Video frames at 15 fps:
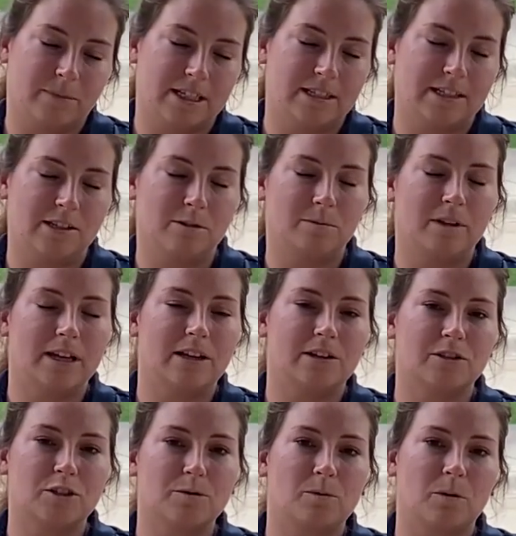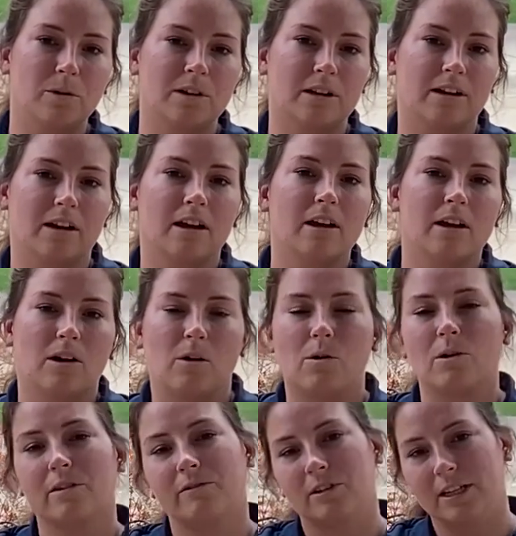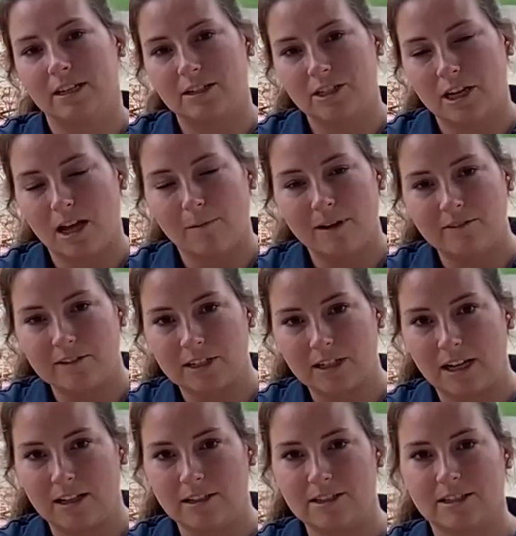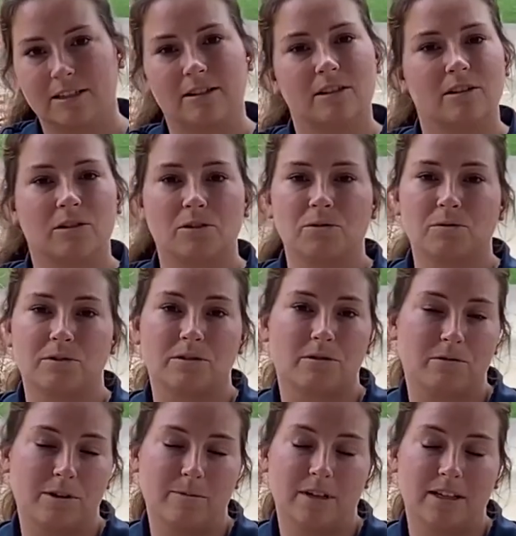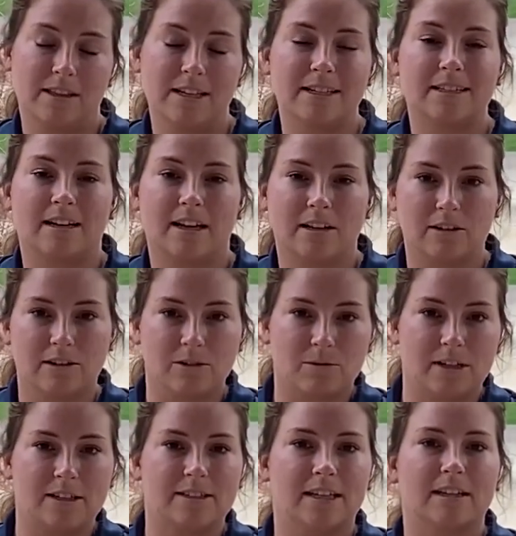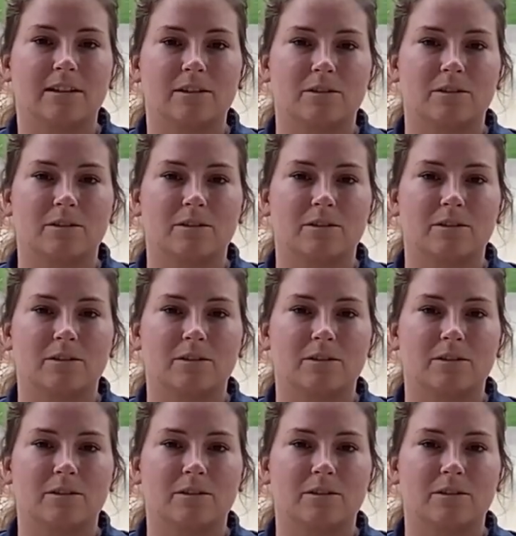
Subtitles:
continue playing your sport or if you get a job after college. And those were three big things that I learned while I was at